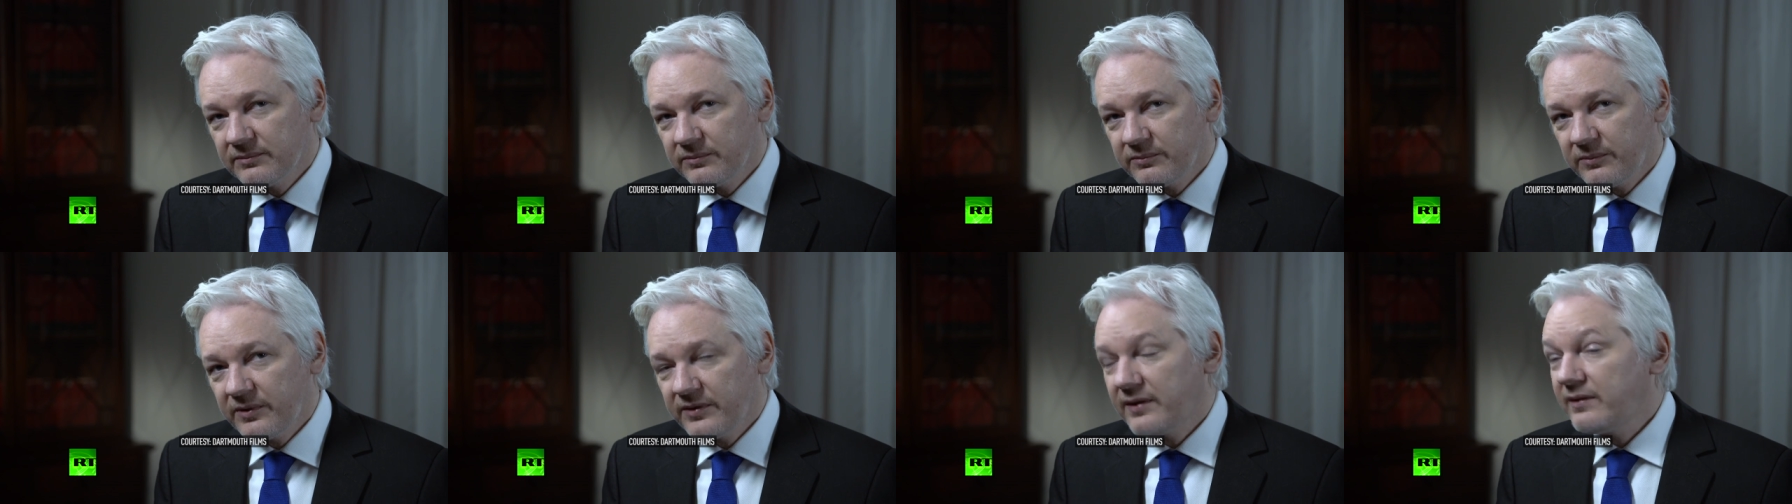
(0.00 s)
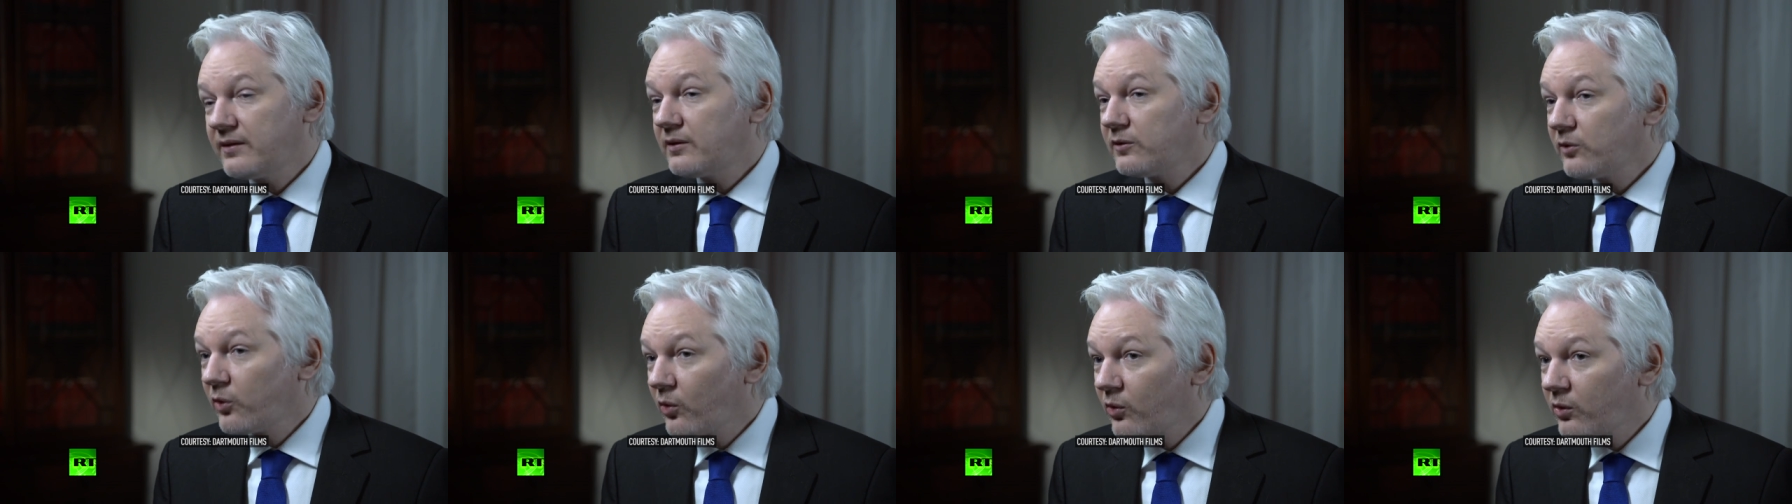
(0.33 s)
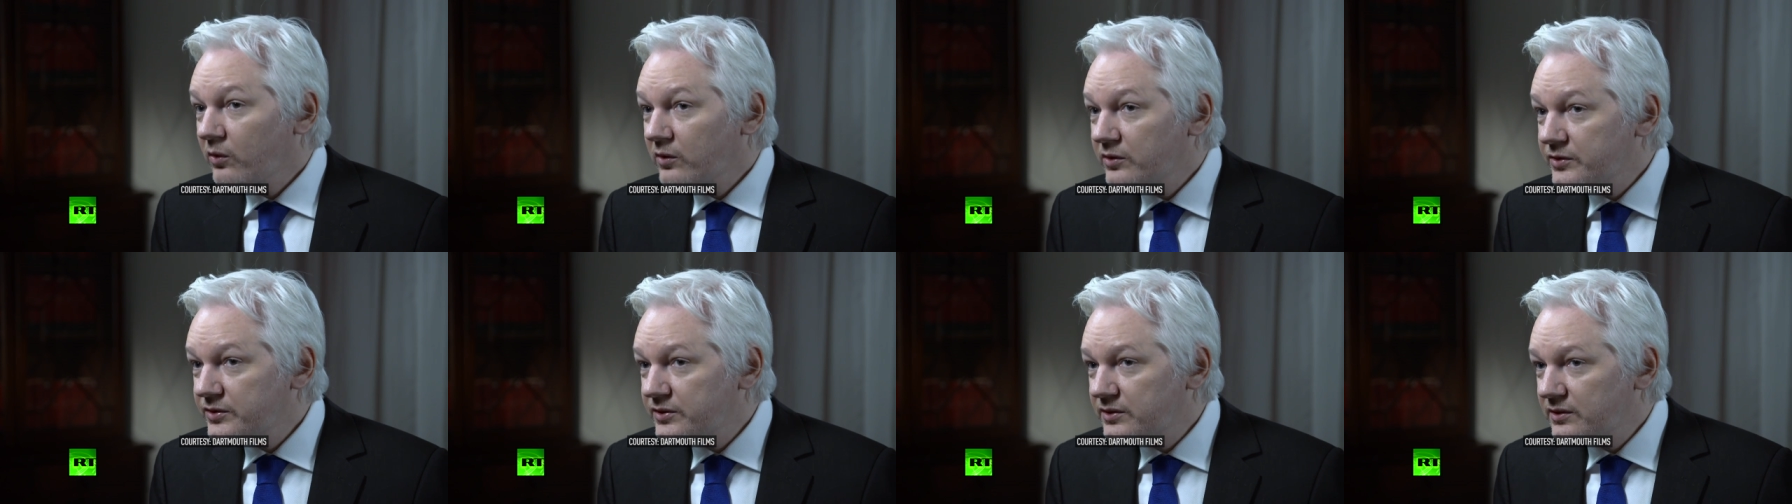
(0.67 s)
within the
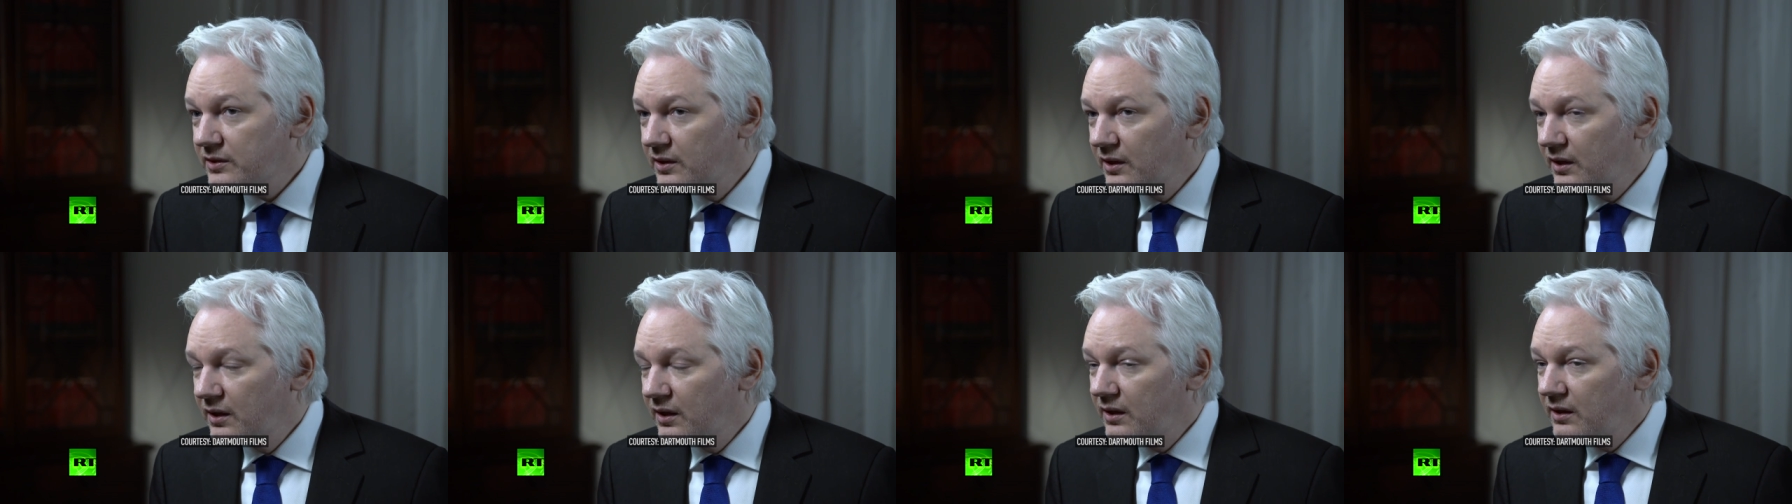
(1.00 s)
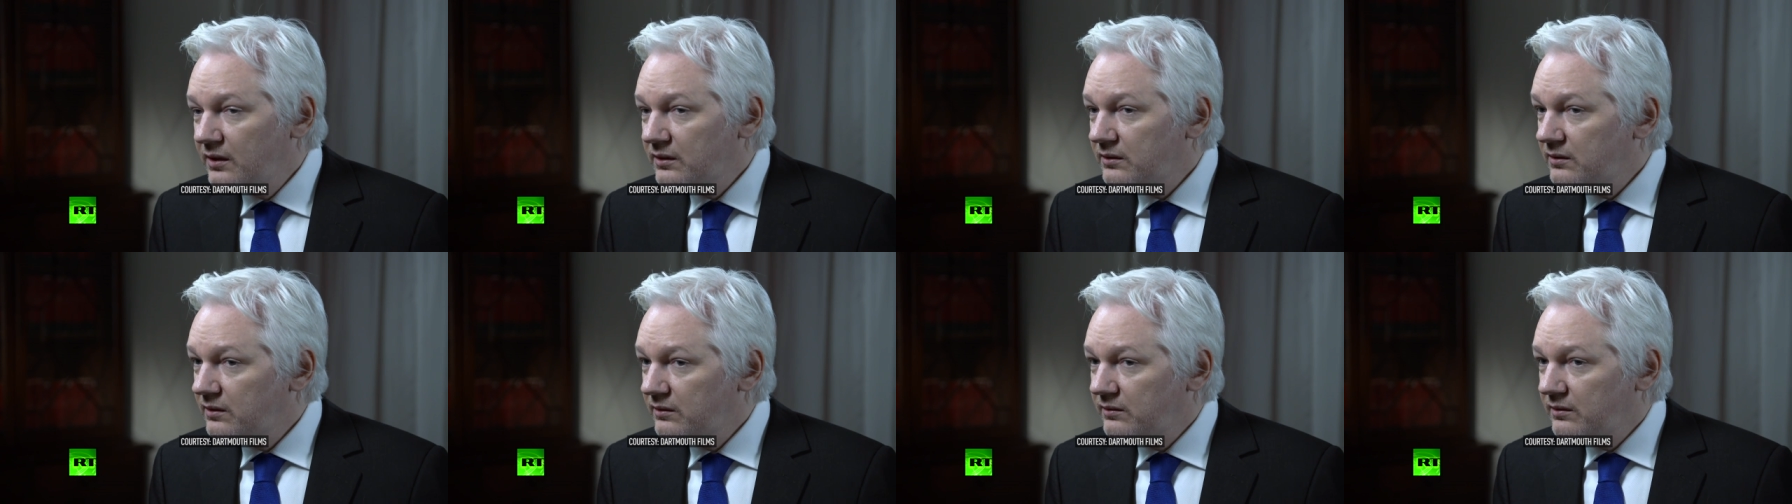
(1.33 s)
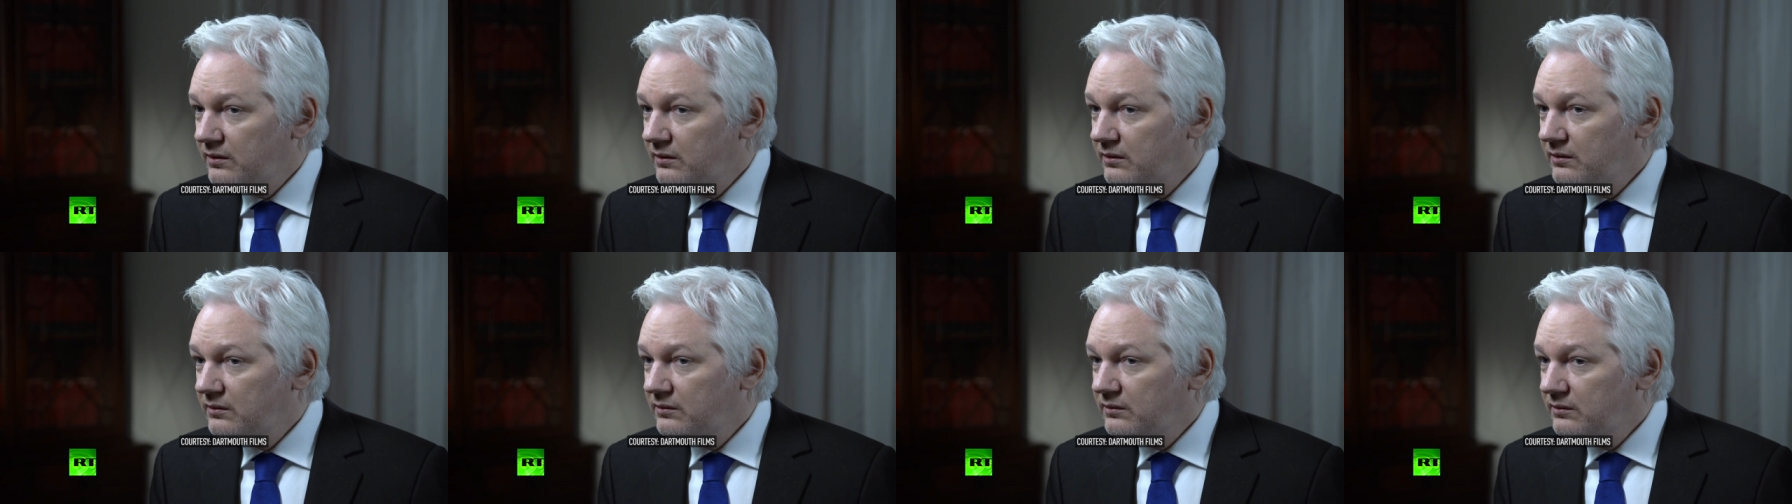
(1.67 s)
laws that
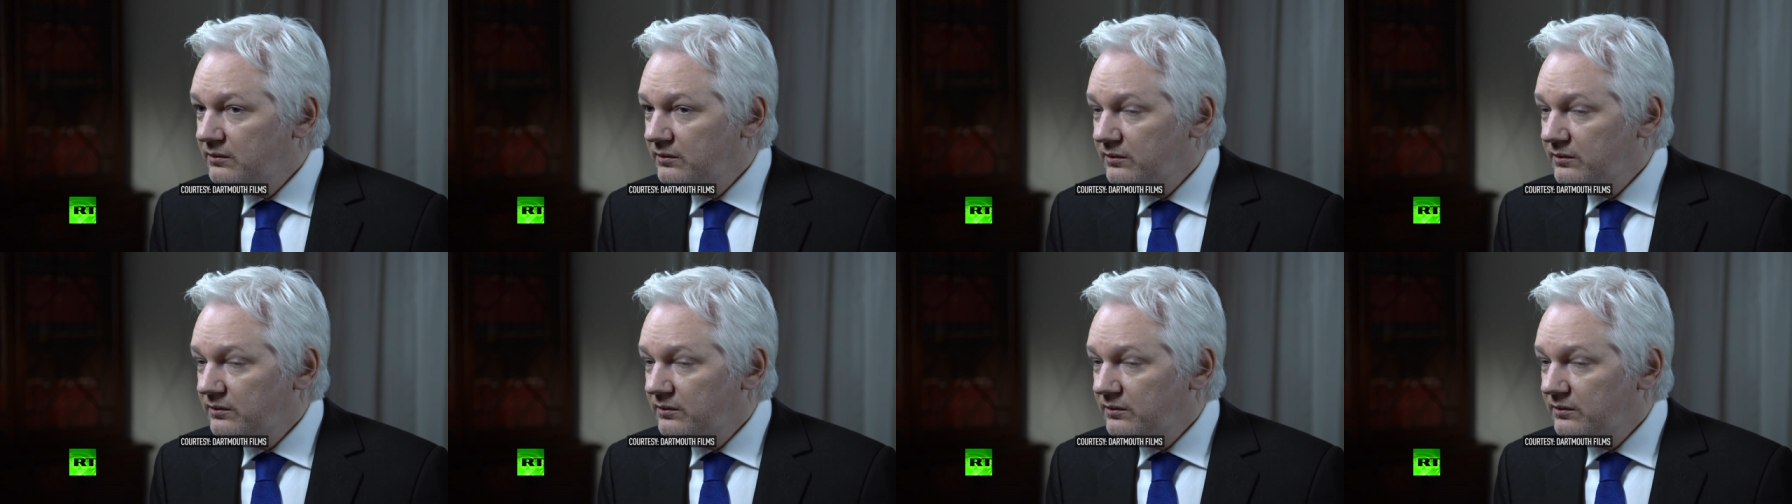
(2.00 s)
the